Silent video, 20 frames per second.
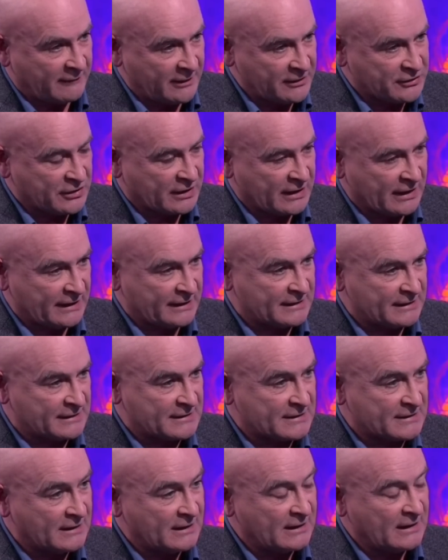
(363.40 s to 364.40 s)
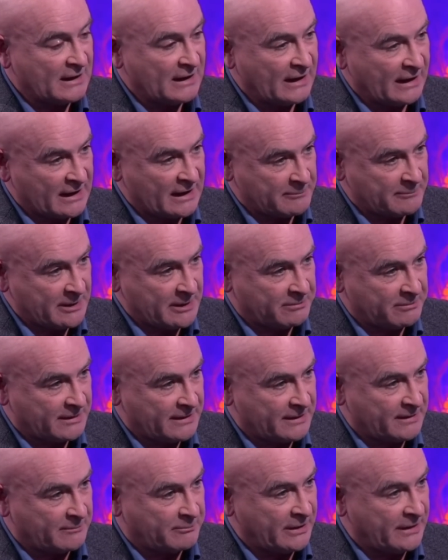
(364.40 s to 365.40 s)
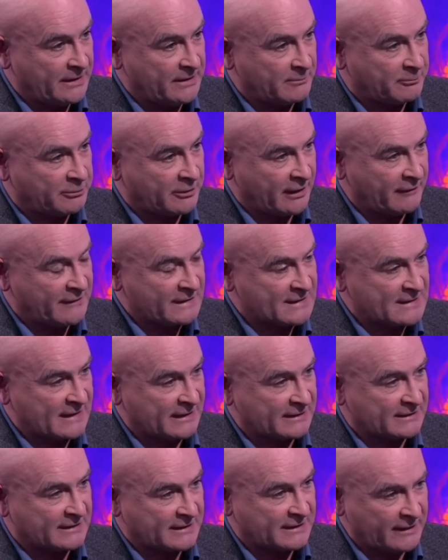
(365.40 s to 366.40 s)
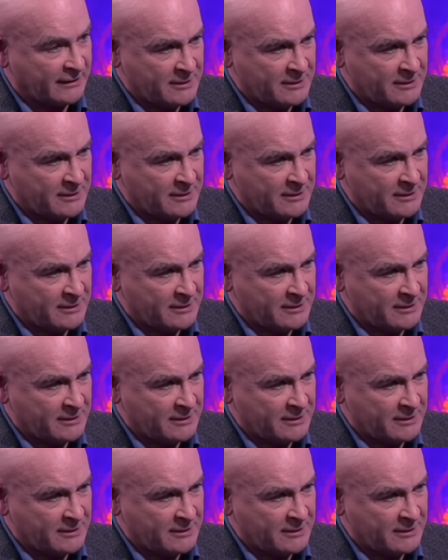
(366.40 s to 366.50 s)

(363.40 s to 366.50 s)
our educators, and our people in the private sector.